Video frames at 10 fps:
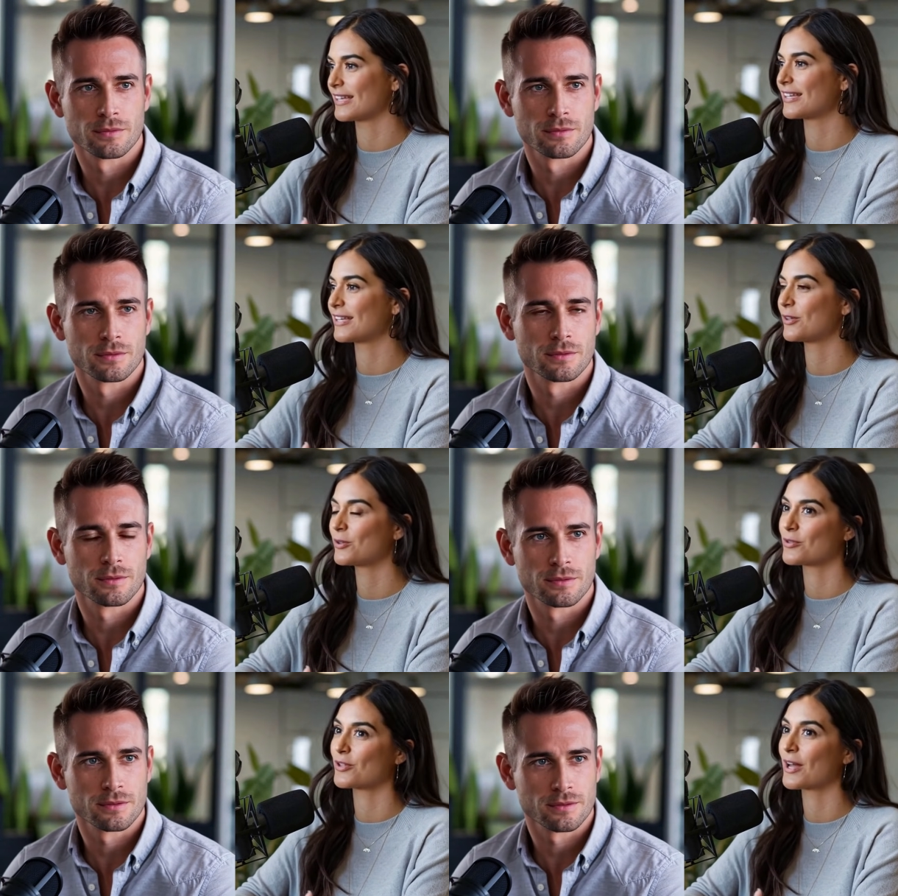Speaker 1: in
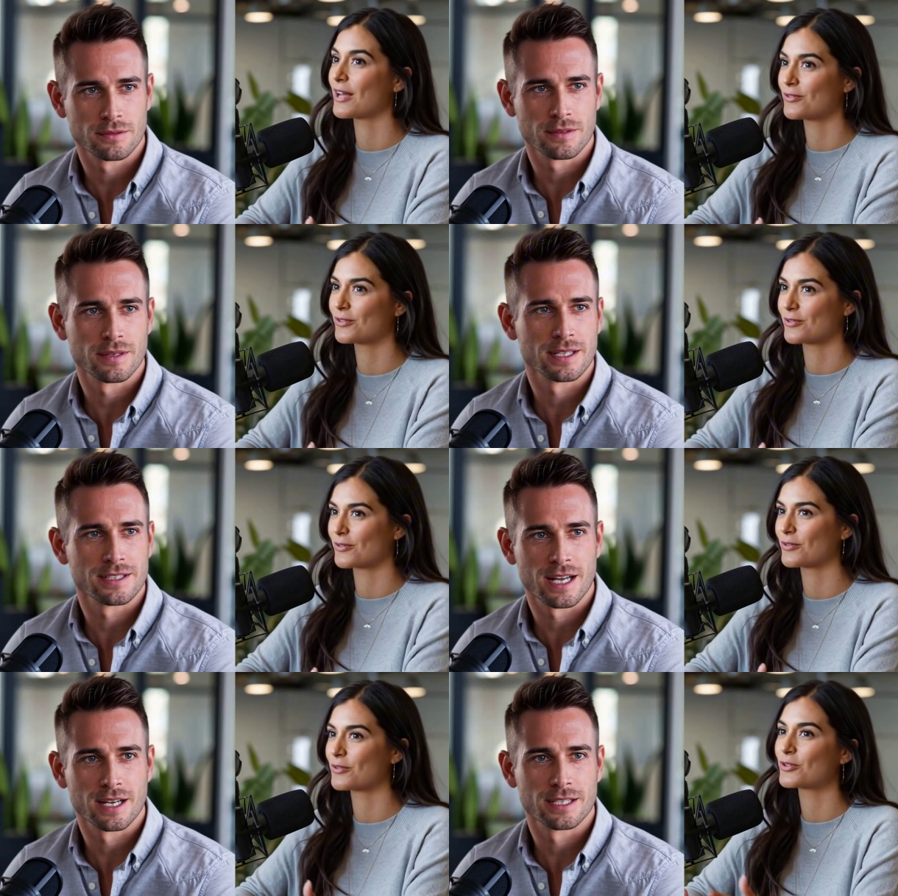overdrive.
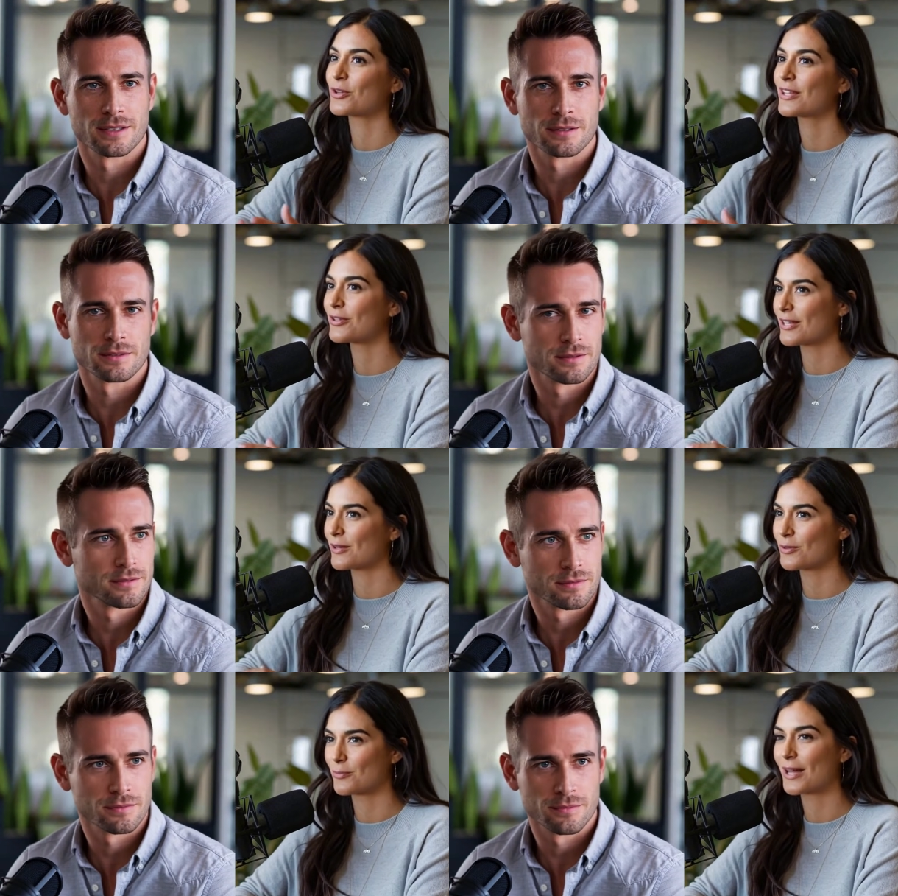
Speaker 2: Exactly.
Speaker 1: Trying to clean
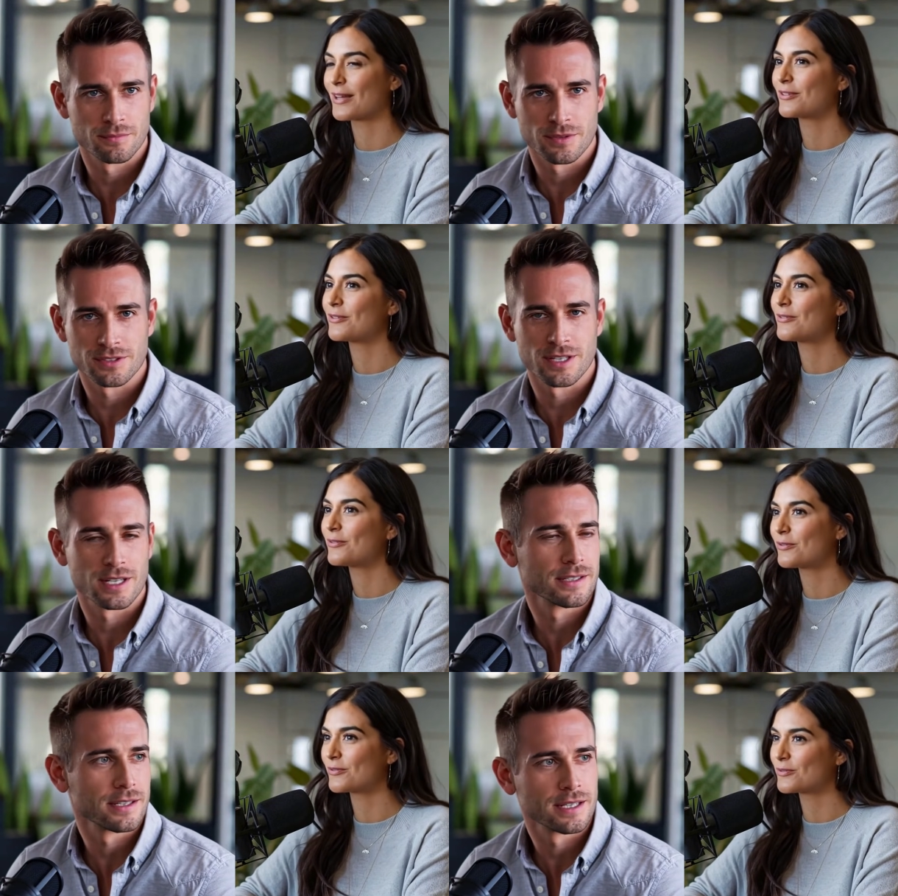up the mess.
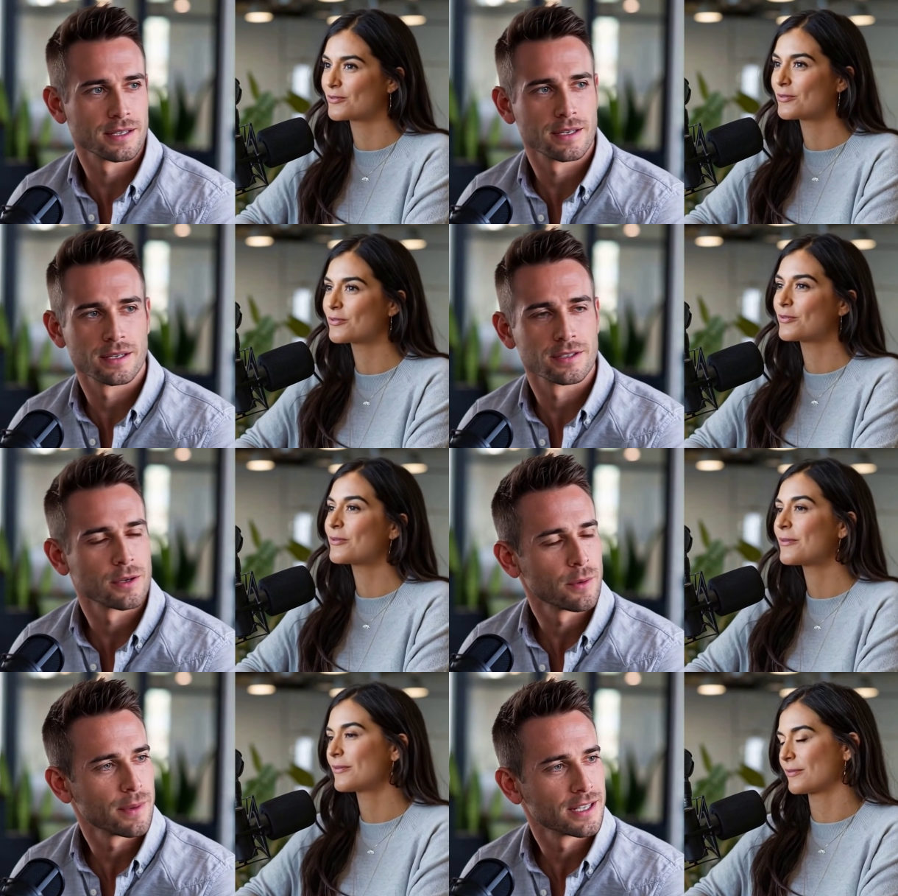
Speaker 2: Precisely.
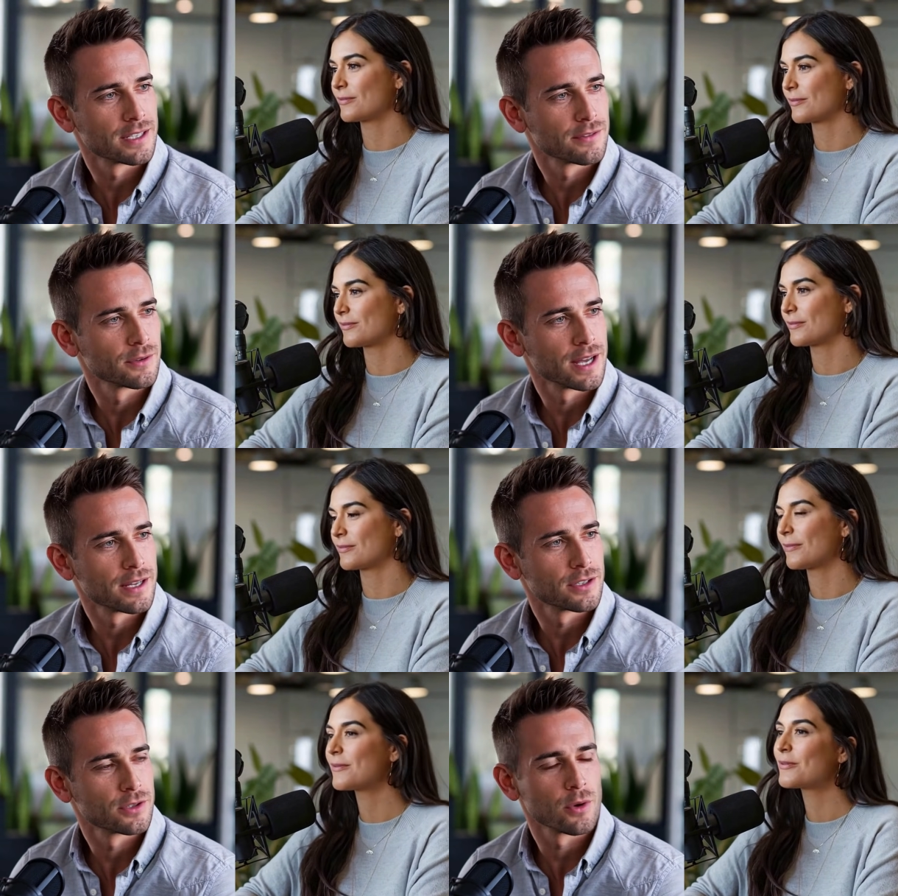So imagine if you had a
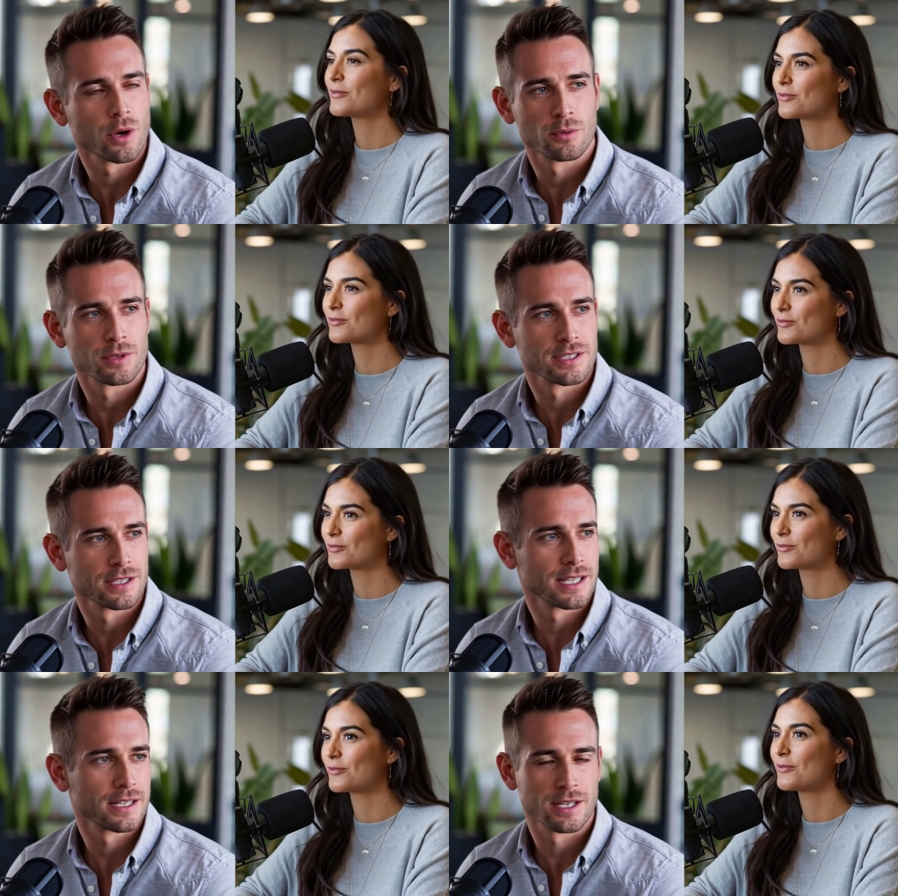strong,
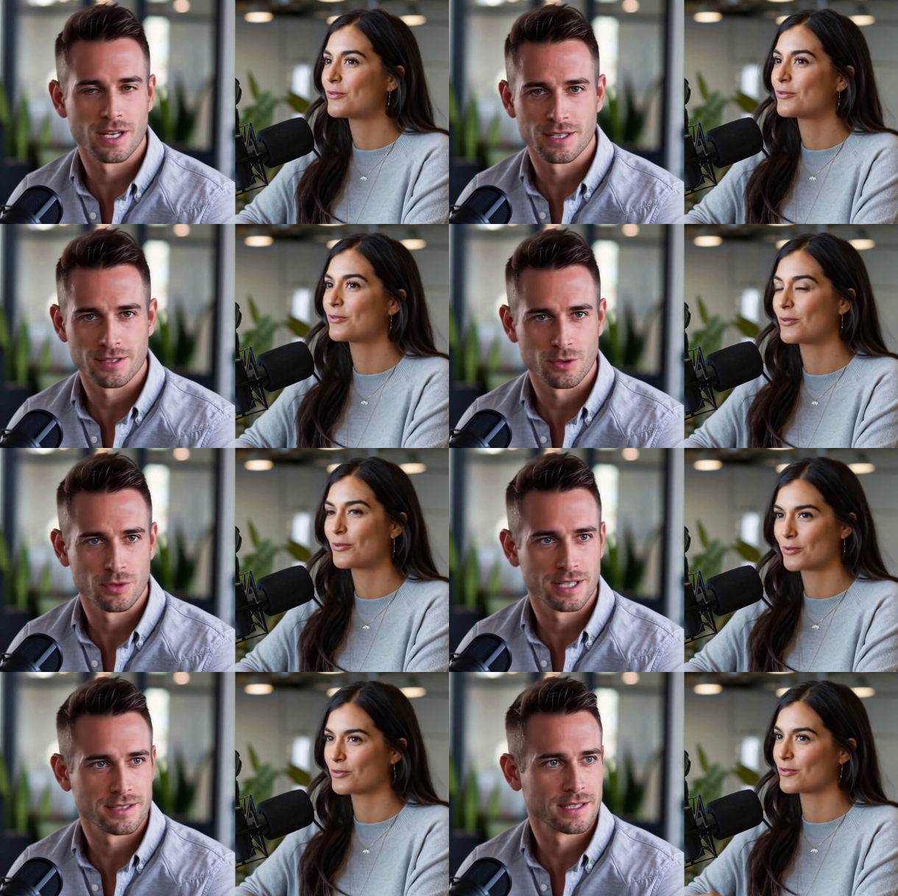resilient gut
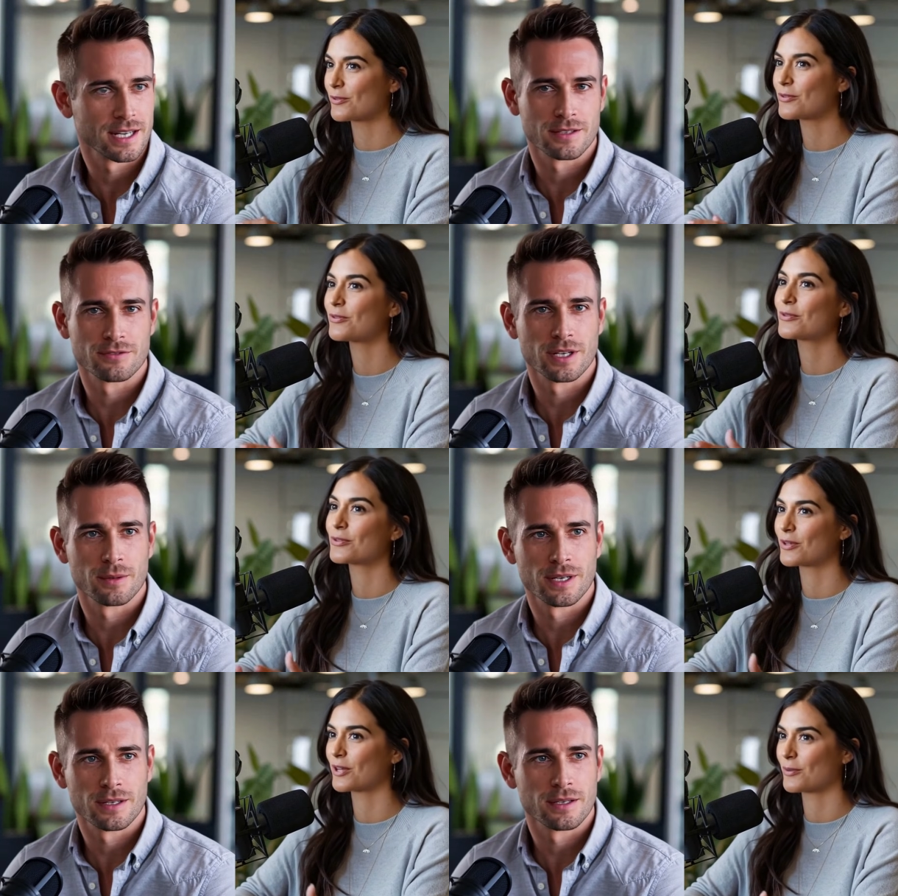going into that
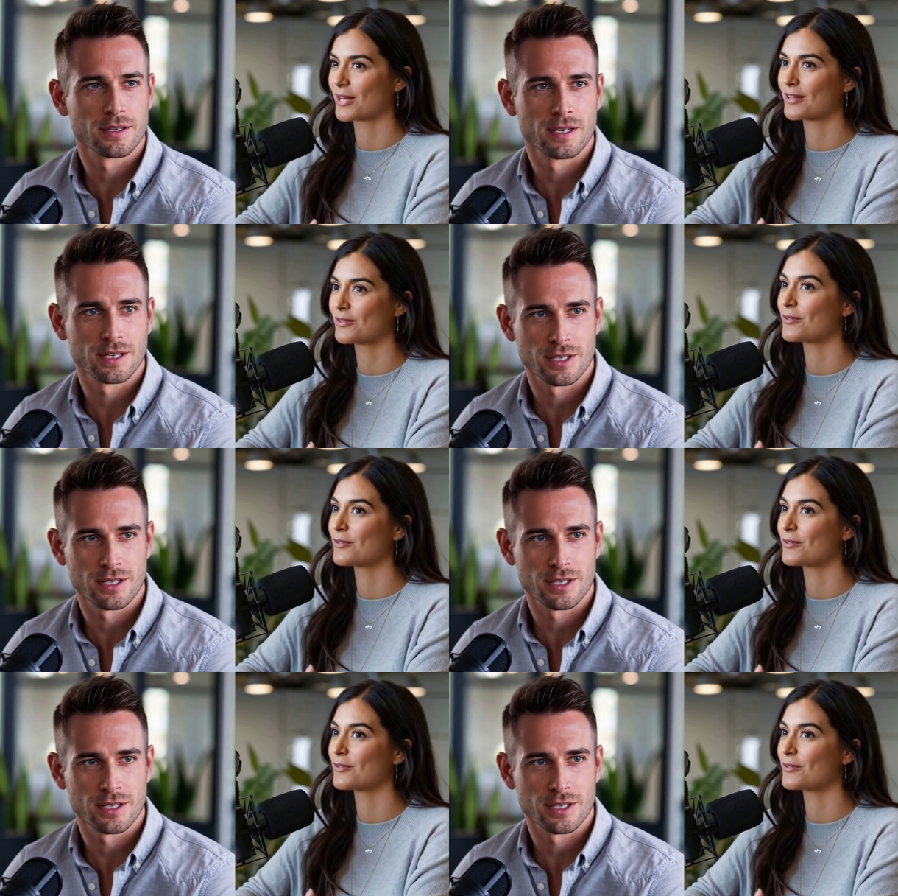environment.
Speaker 1: Okay.
Speaker 2: A